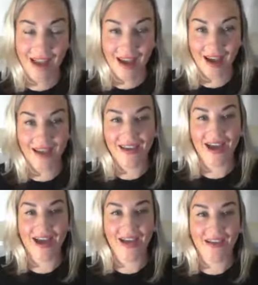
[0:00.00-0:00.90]
Hi,
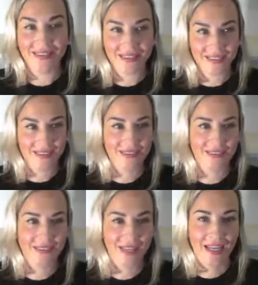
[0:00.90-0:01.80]
guys.
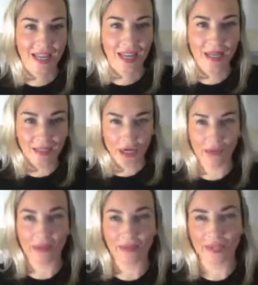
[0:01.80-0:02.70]
Hello
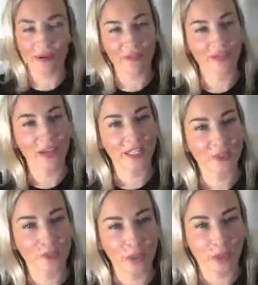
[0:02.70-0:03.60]
out there in
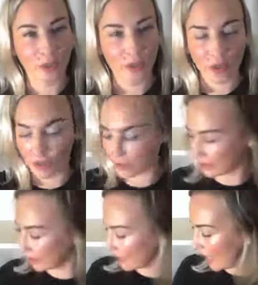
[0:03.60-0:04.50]
Facebook world.
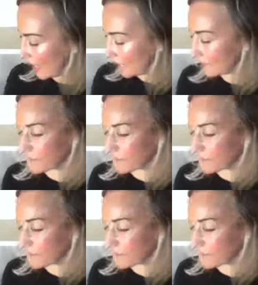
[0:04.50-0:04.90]
Yeah.